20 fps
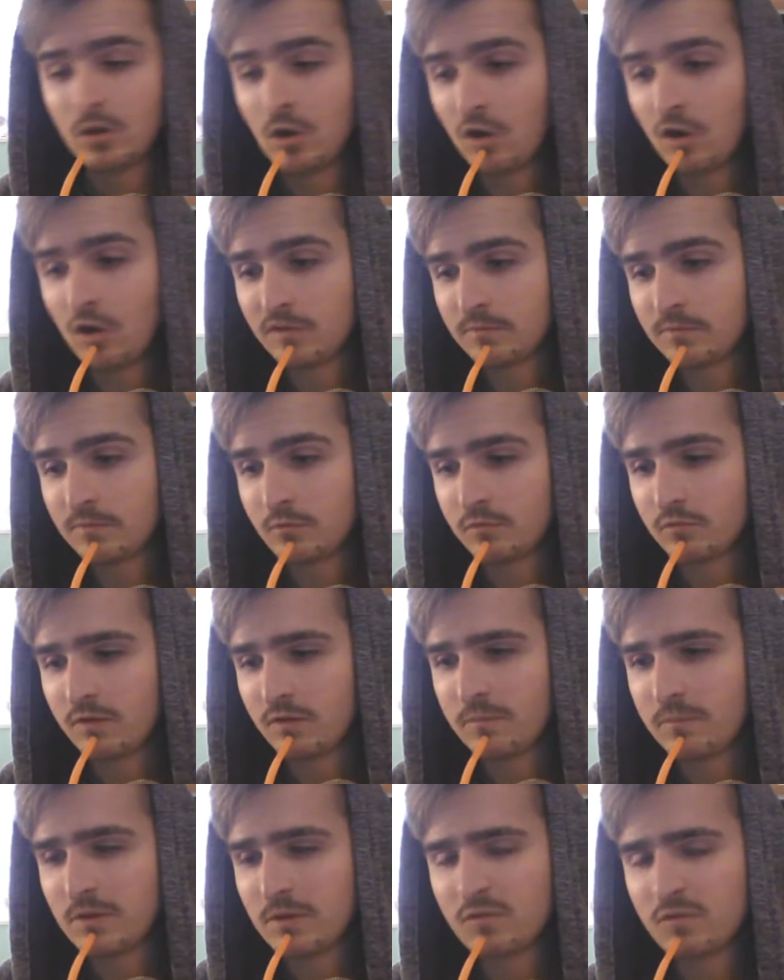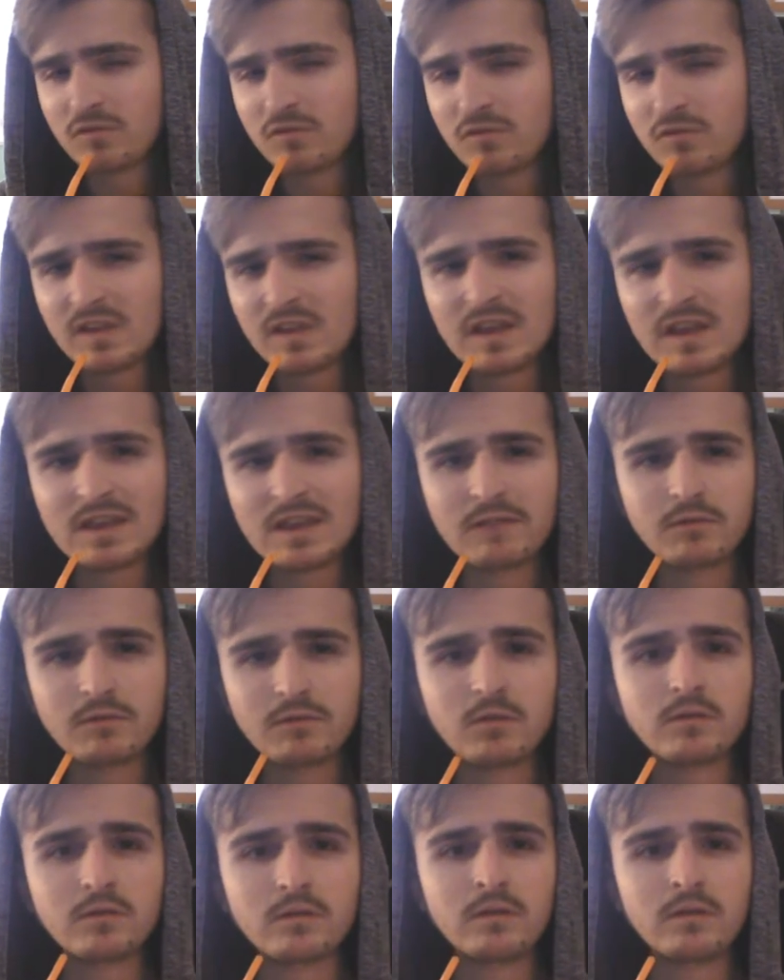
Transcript: hospital trip, but you'll see in that vlog,